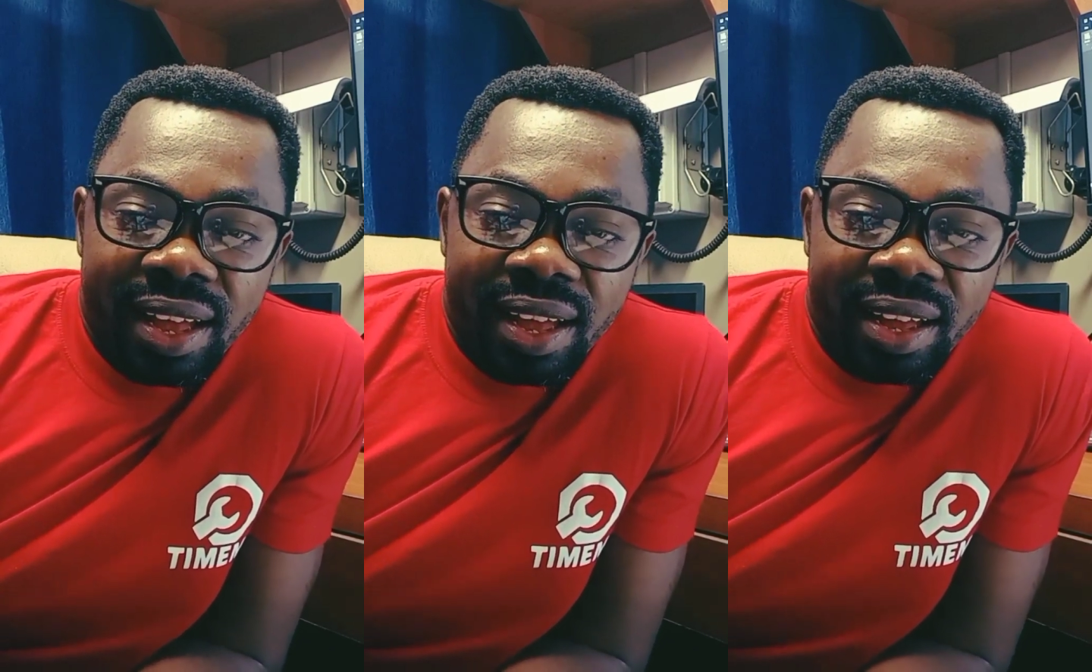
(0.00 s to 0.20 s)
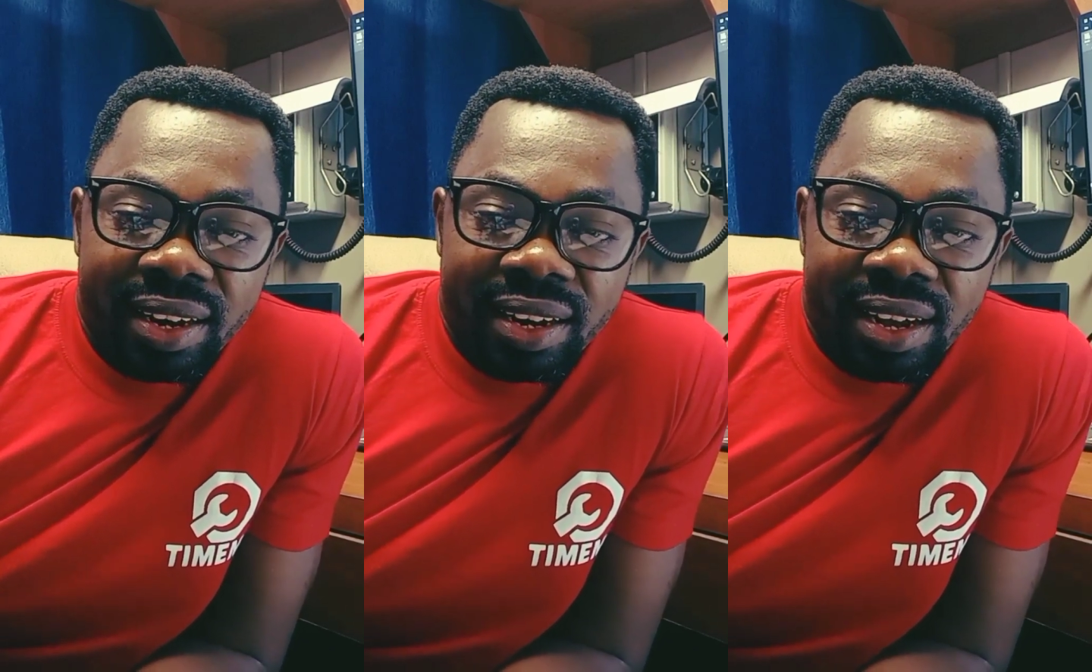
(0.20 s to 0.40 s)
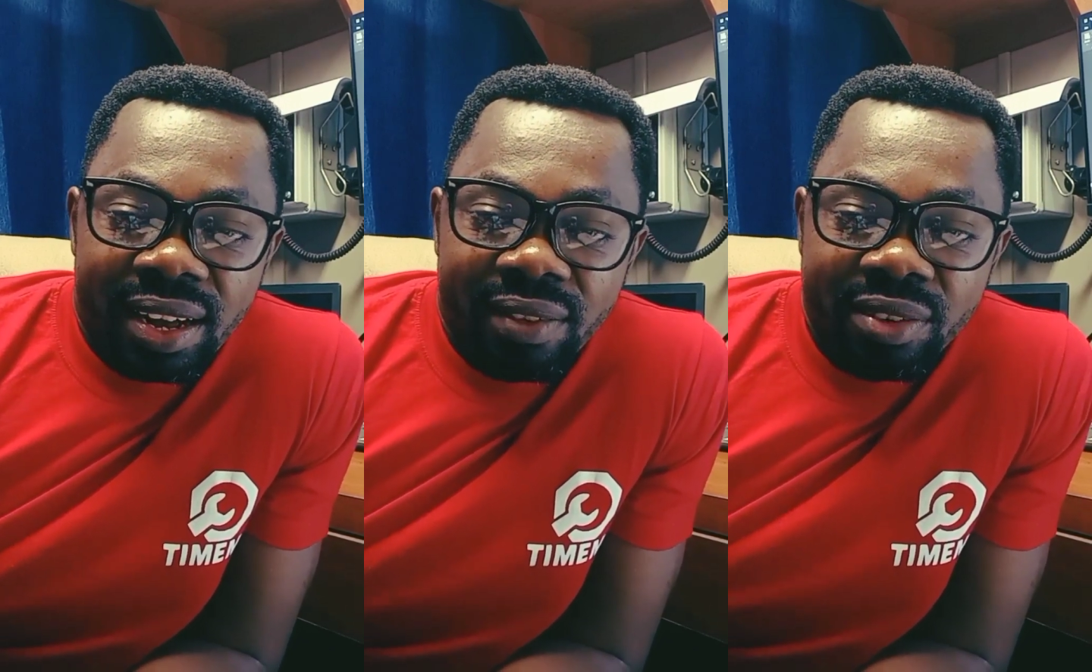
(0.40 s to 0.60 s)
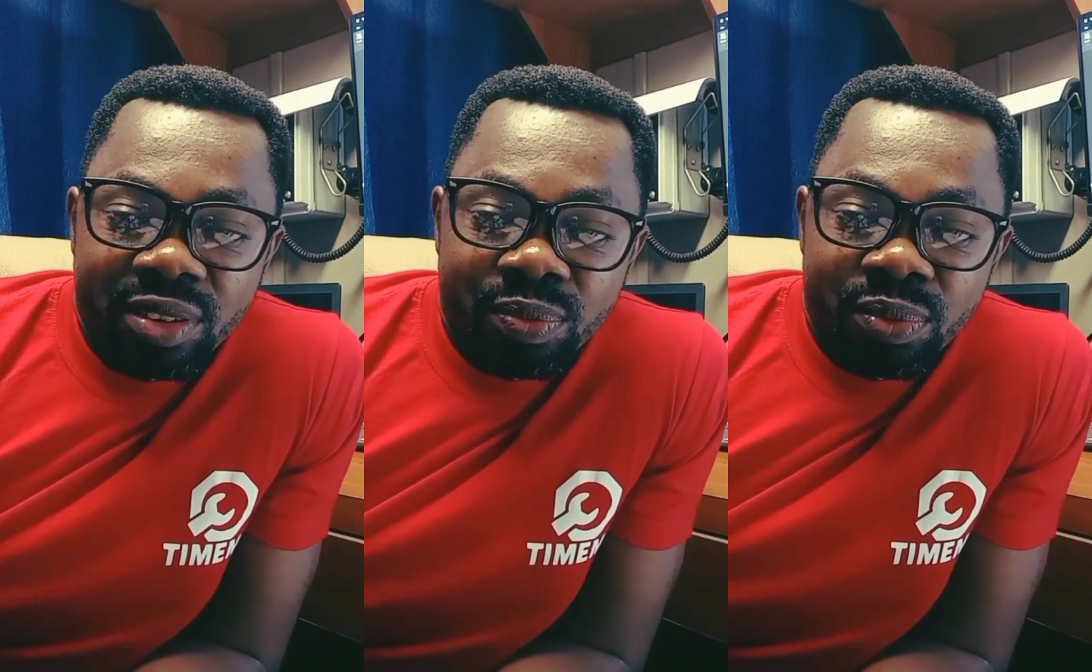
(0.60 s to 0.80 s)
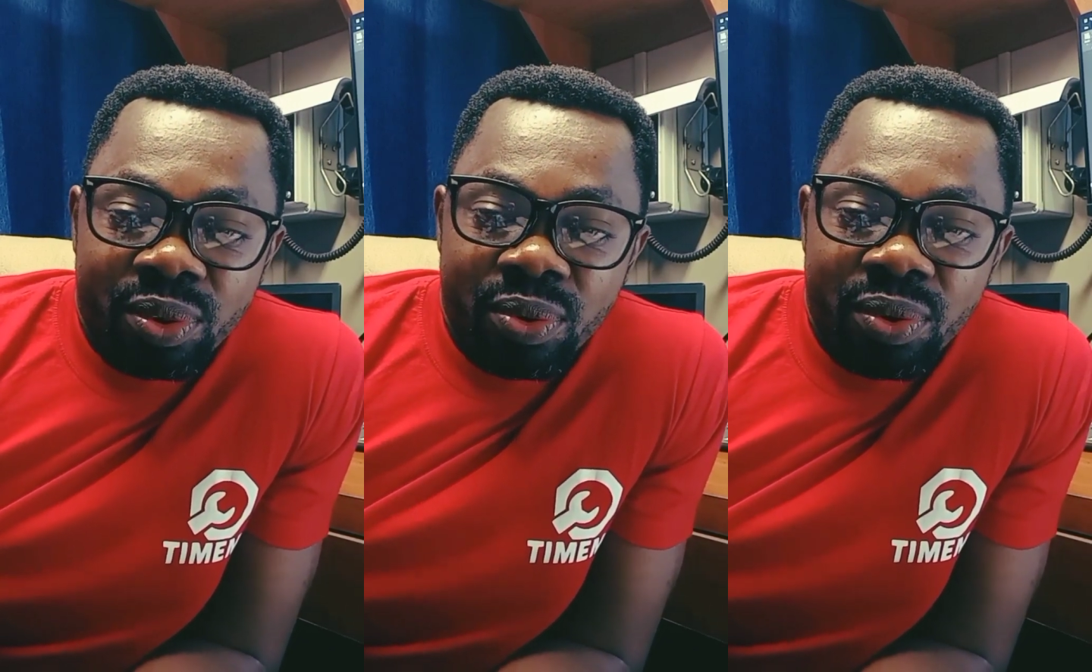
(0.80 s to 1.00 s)
And I have a
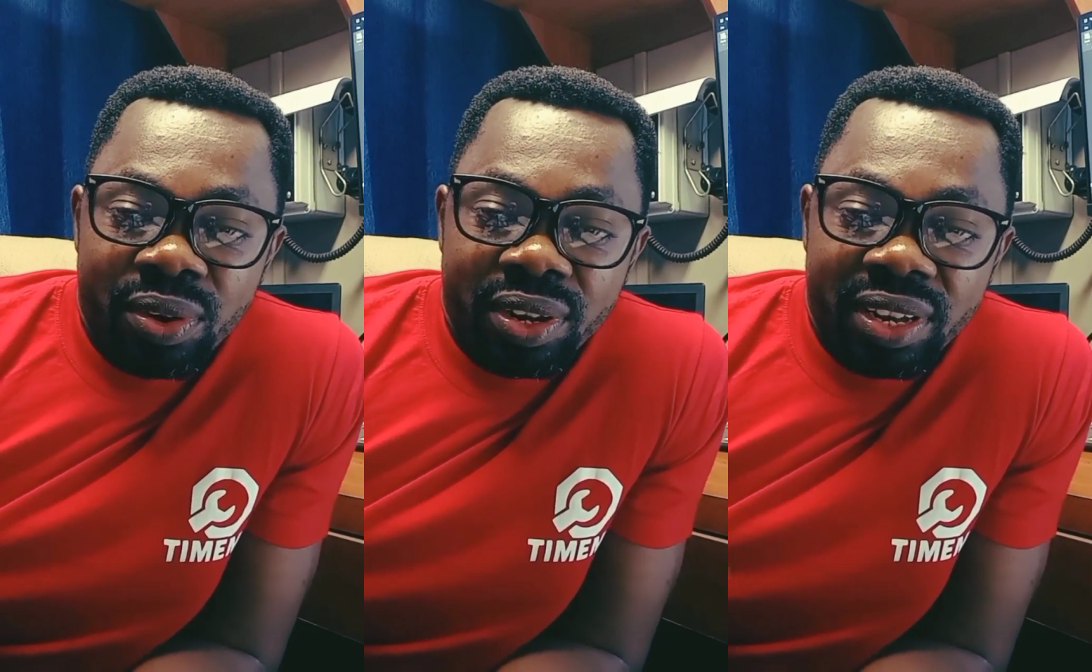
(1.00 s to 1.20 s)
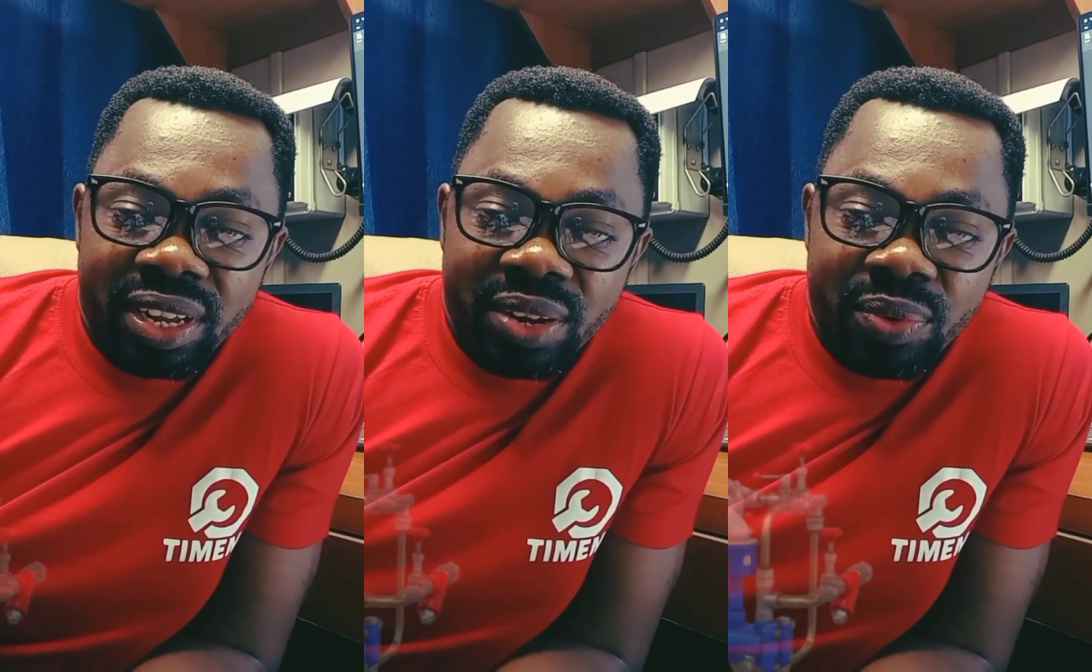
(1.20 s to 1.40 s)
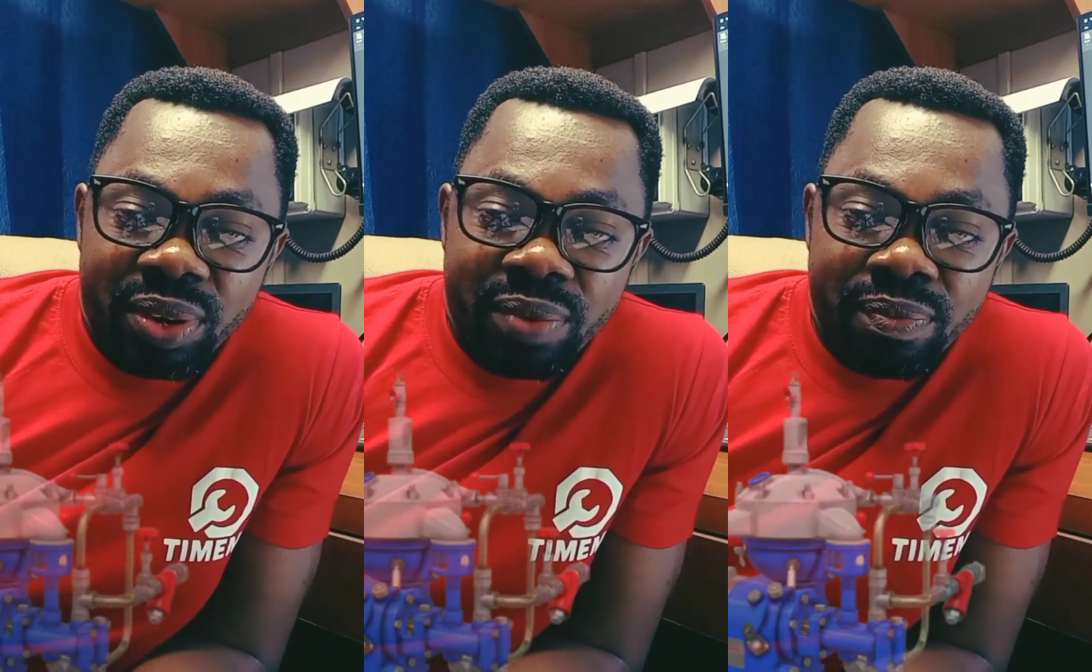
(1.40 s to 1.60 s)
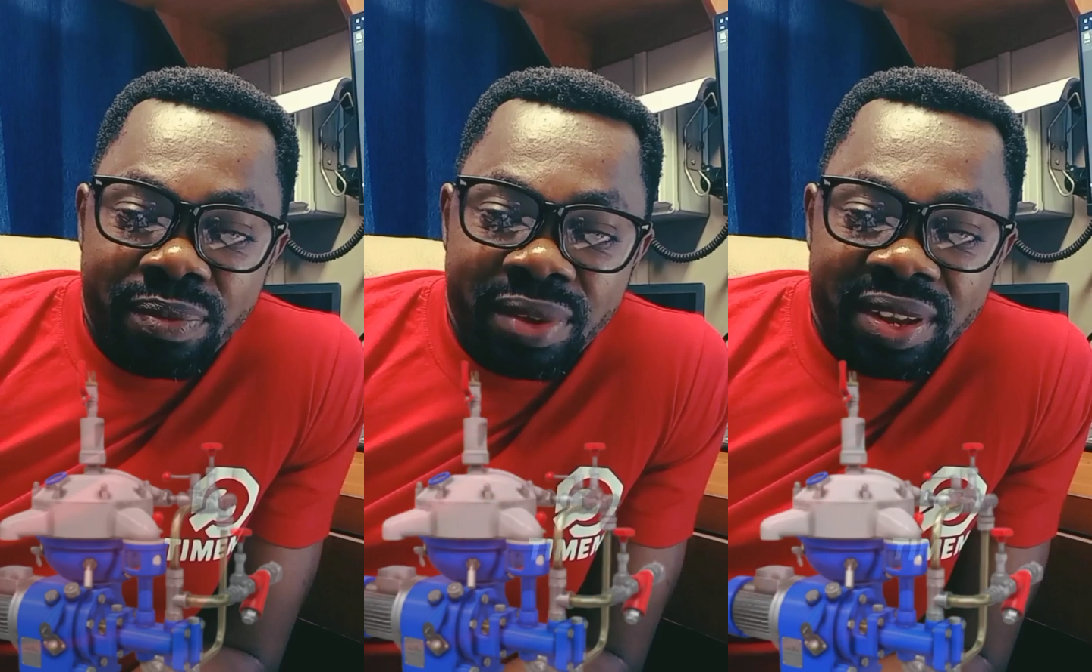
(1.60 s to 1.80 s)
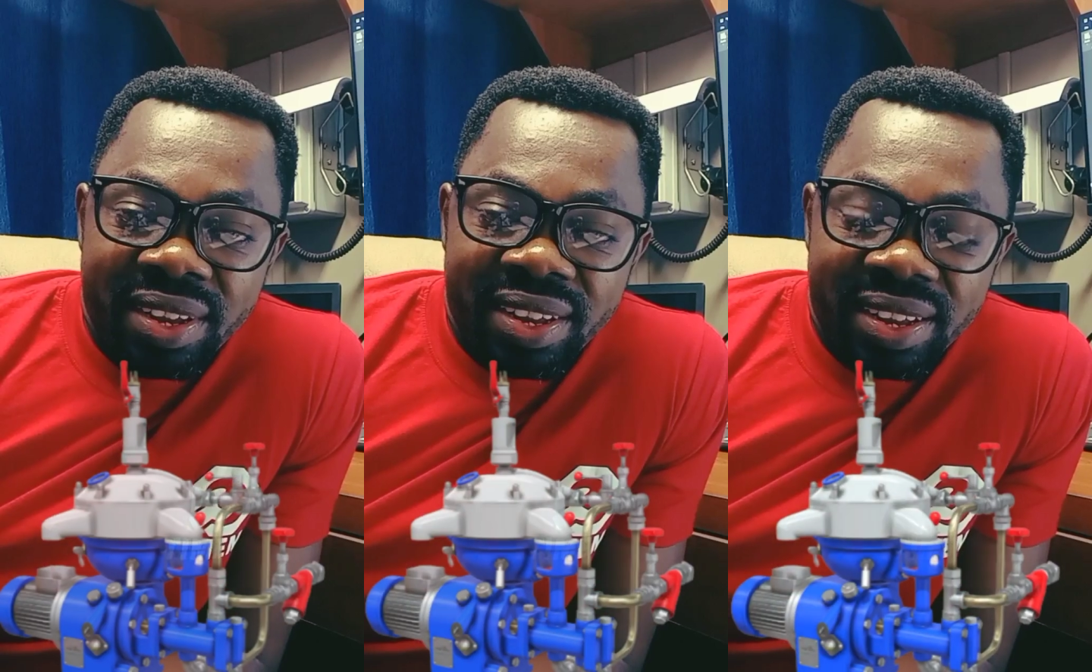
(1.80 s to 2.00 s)
small one here with
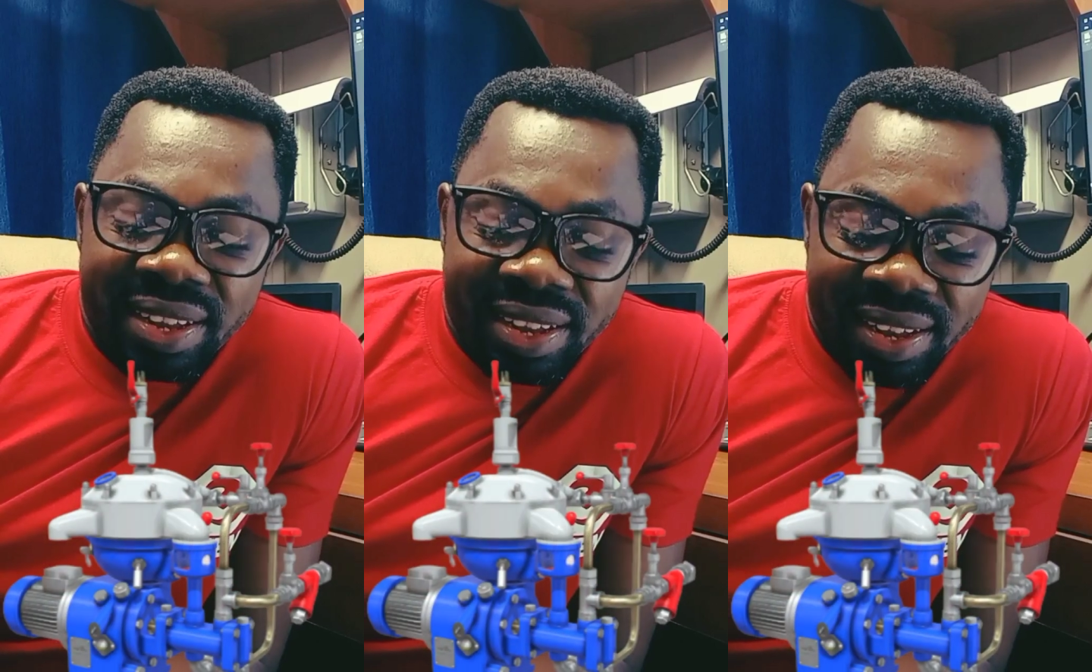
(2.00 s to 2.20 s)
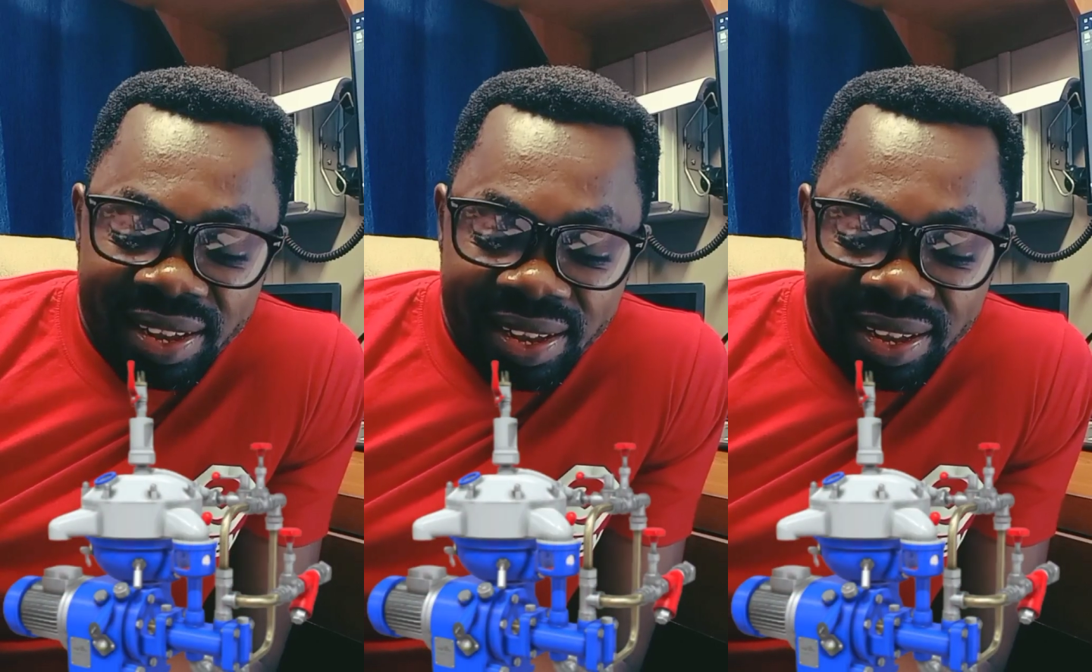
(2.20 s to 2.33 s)
me.